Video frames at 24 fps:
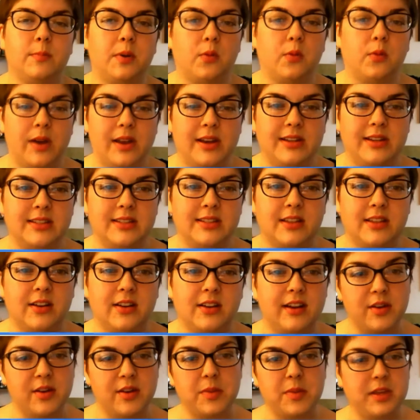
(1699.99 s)
but when is there
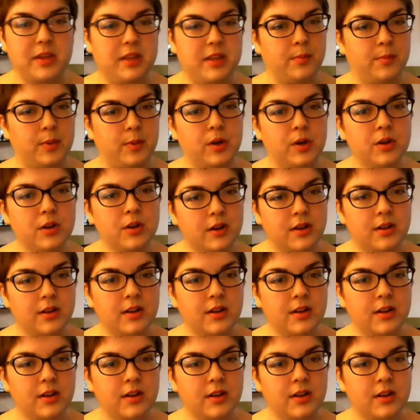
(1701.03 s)
going to be the book?